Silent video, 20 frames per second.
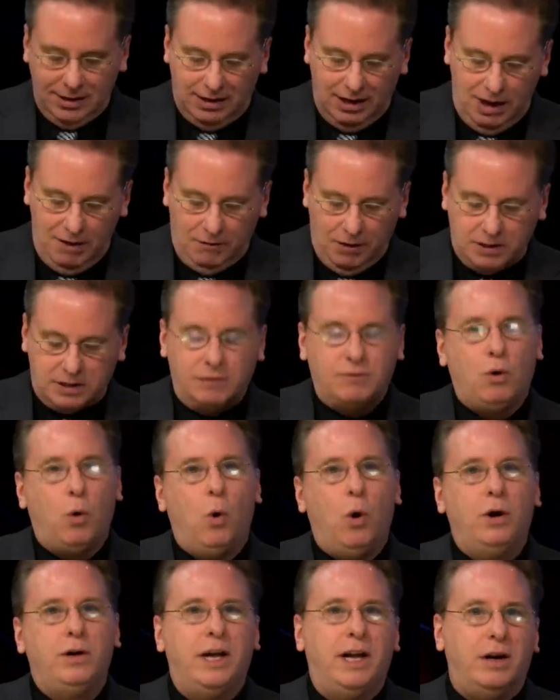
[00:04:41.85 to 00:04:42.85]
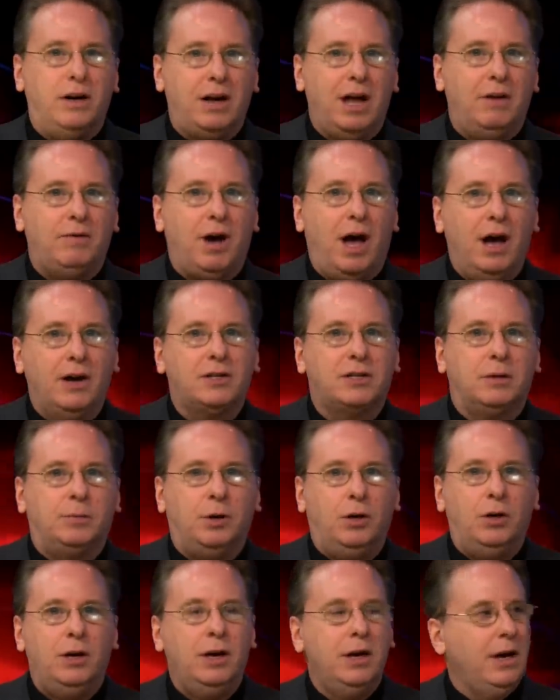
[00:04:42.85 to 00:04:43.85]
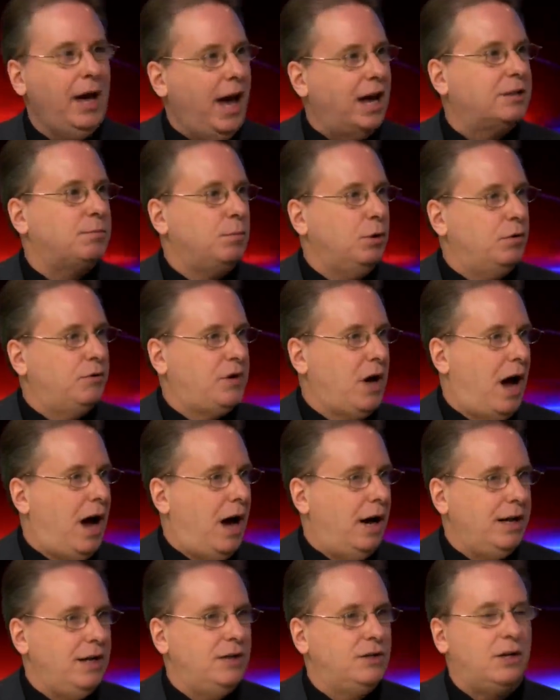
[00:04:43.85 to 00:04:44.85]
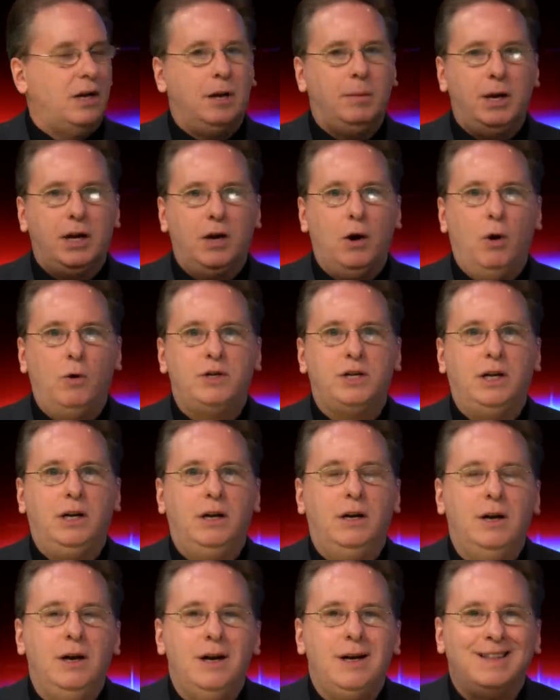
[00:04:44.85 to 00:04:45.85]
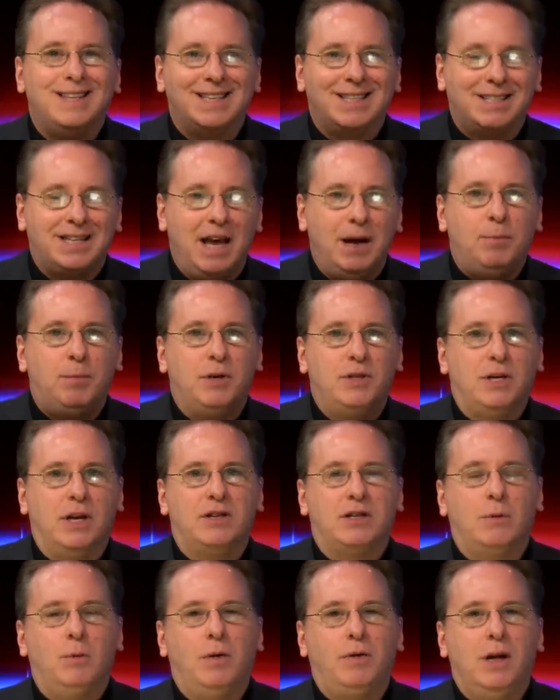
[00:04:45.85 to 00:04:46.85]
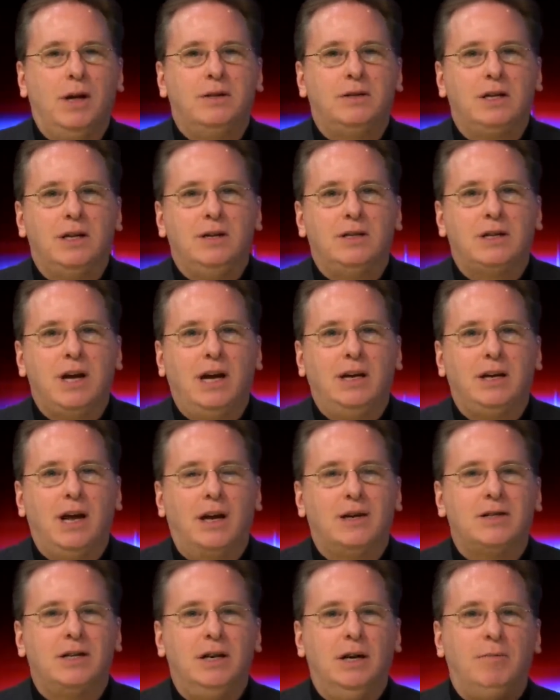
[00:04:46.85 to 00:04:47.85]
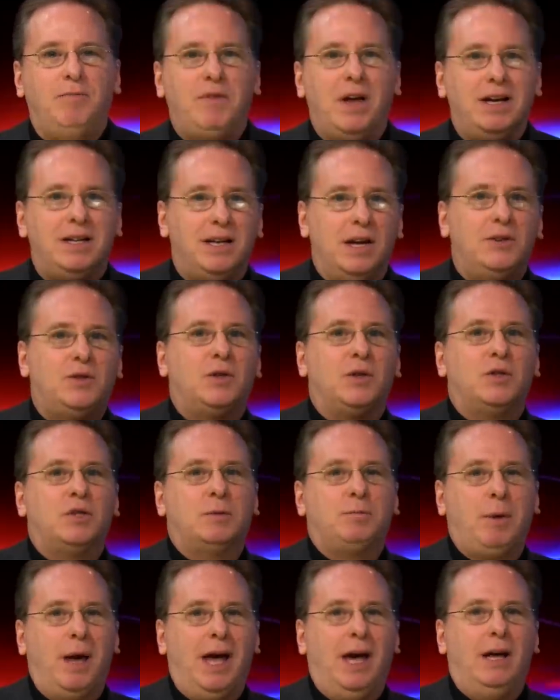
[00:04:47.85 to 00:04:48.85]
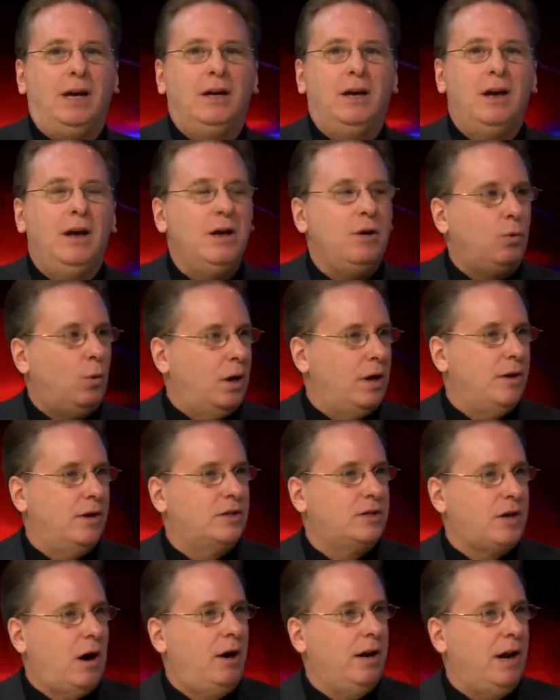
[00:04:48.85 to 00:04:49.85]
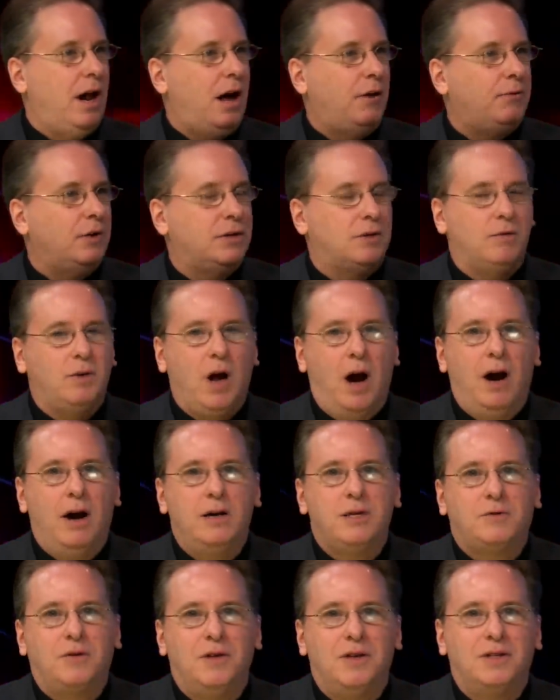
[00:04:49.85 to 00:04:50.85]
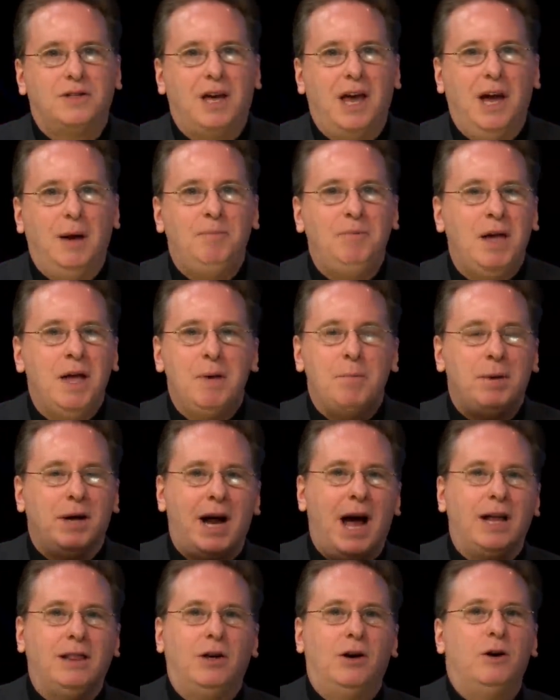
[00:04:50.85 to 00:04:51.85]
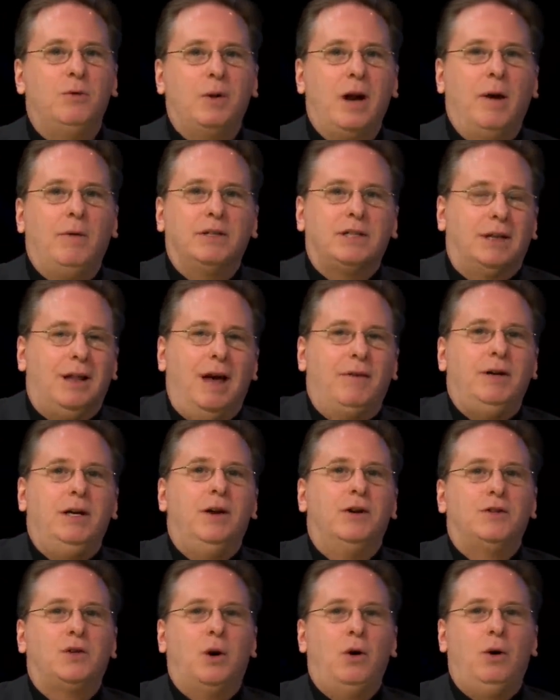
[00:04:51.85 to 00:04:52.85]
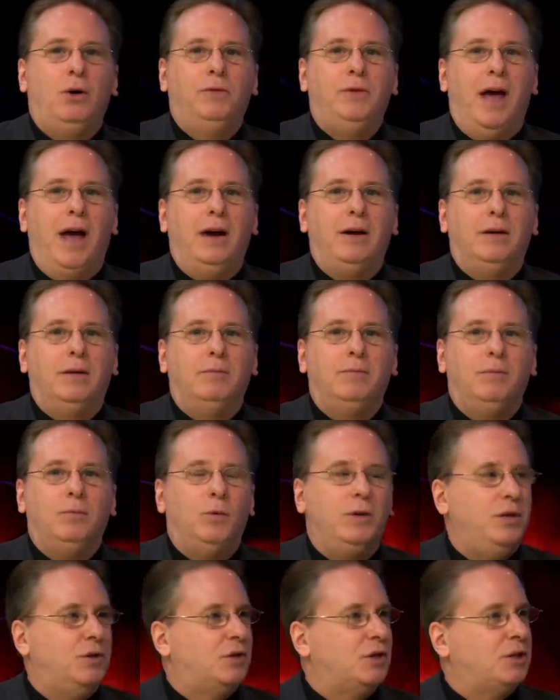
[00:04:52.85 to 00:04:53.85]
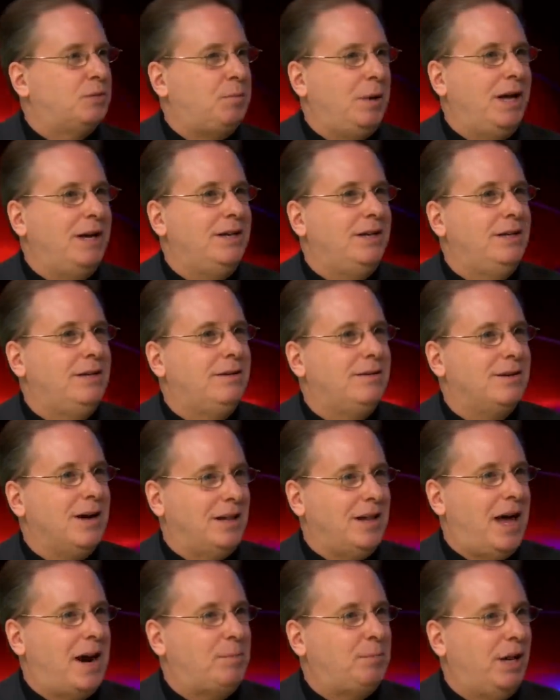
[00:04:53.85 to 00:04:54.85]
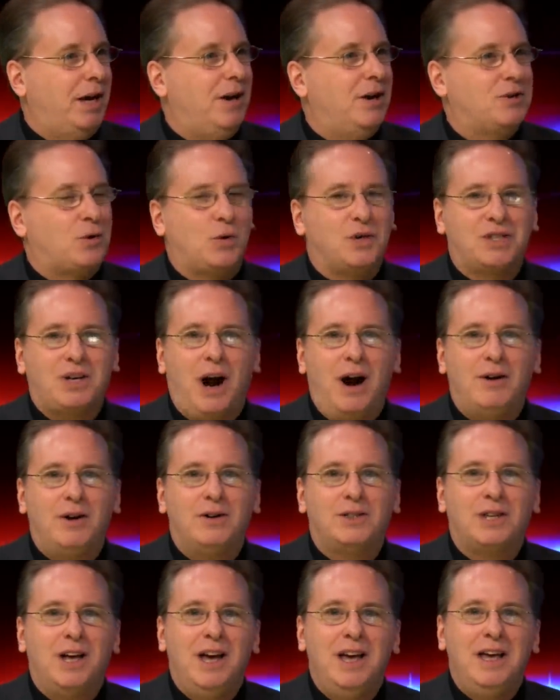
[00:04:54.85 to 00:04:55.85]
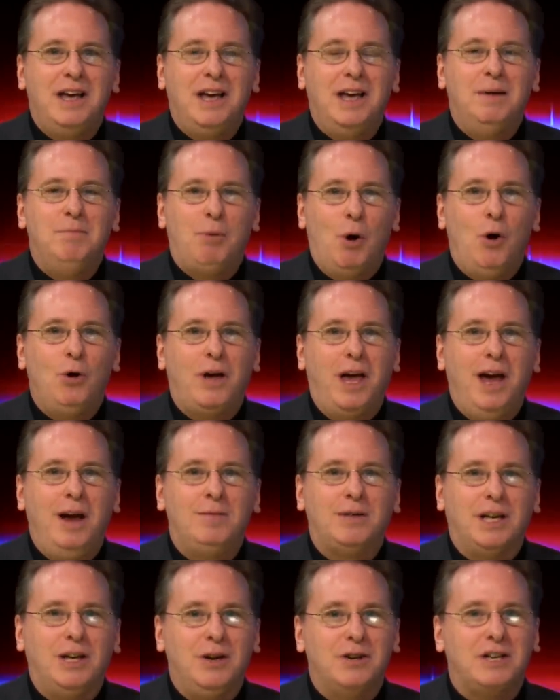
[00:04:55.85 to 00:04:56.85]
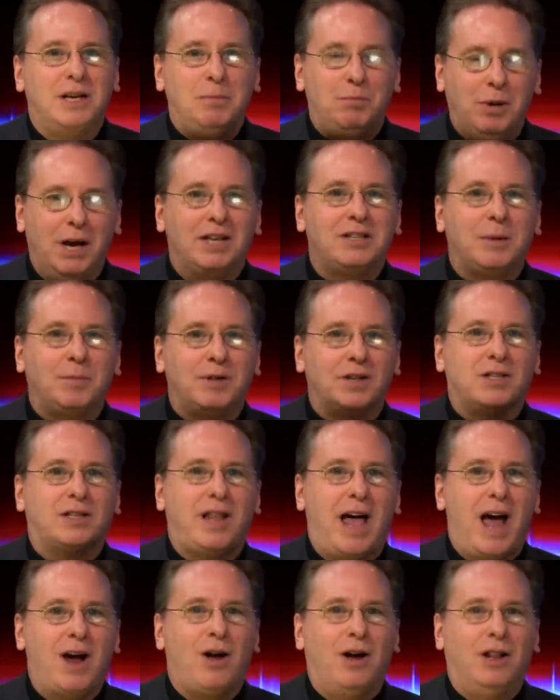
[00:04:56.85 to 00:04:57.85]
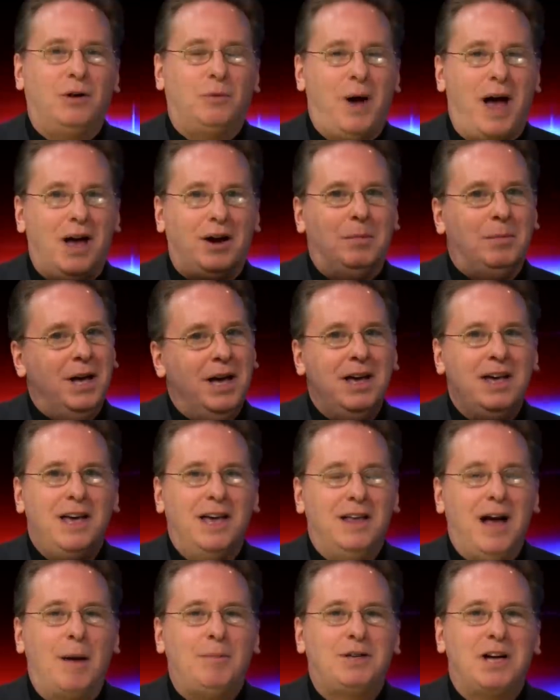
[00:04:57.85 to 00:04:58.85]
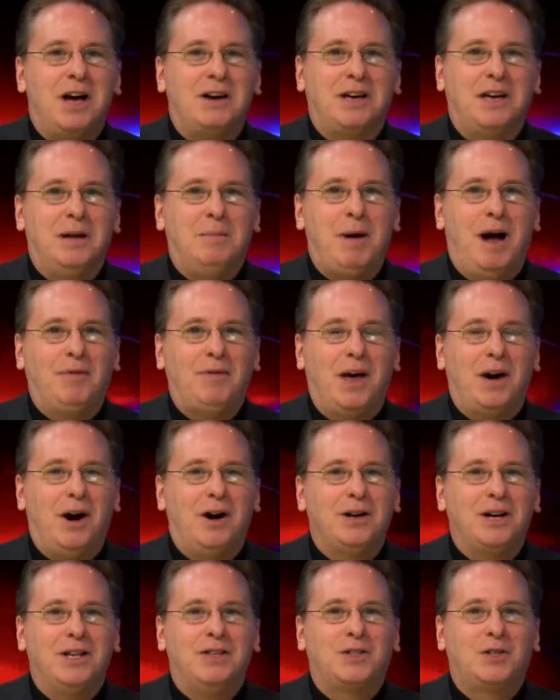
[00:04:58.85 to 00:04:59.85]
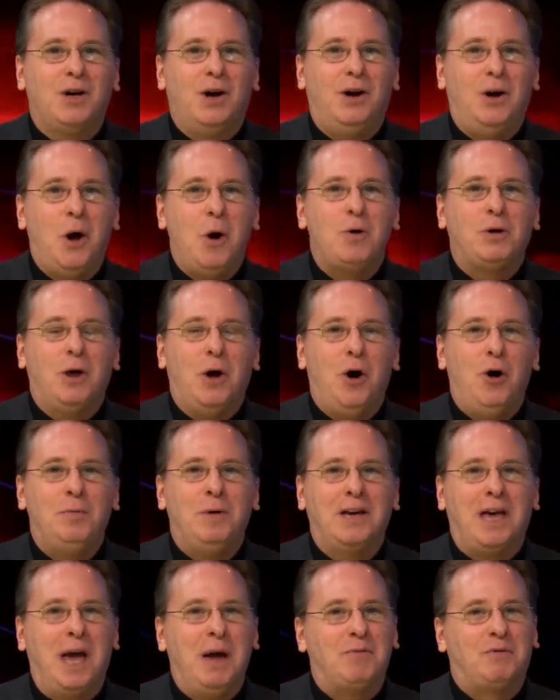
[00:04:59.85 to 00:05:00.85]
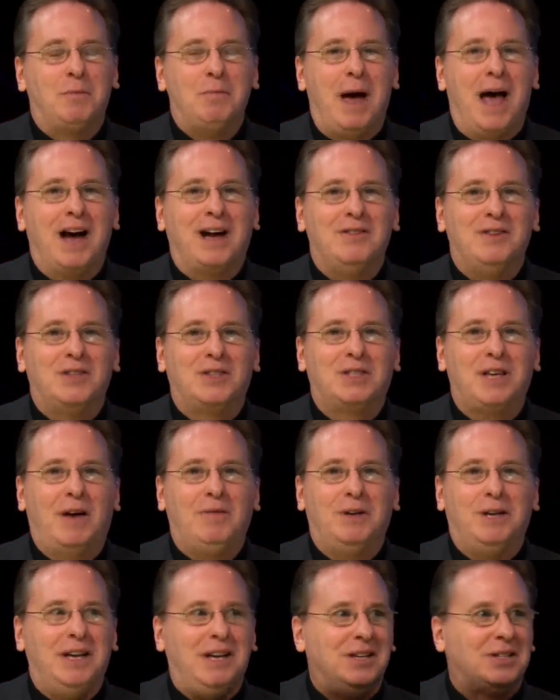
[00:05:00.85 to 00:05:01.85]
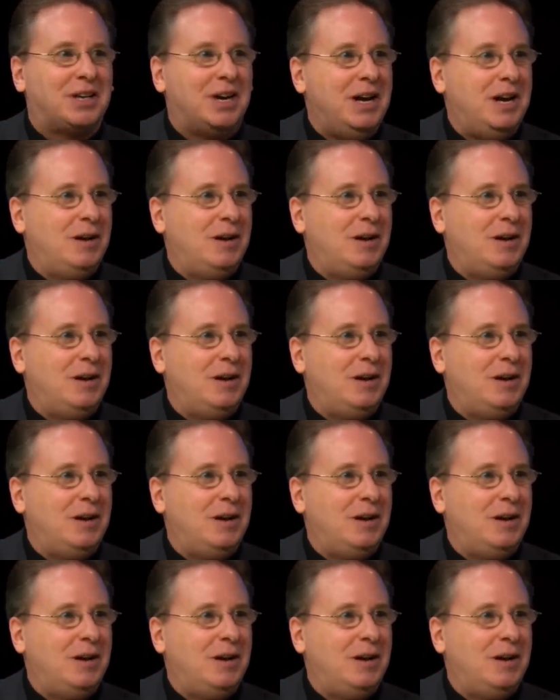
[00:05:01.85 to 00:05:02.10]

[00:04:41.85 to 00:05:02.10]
defensive coordinator Dave Huxtable has moved on. He's going to be coaching the same position with NC State next year. They did suspend one of their starting offensive guards for this game, but I learned when I was 11 years old that when you suspend a lot of players or starters in bowl games, it usually picks up the slack all around them. And I'm talking about that Arkansas-Oklahoma game from back in the 70s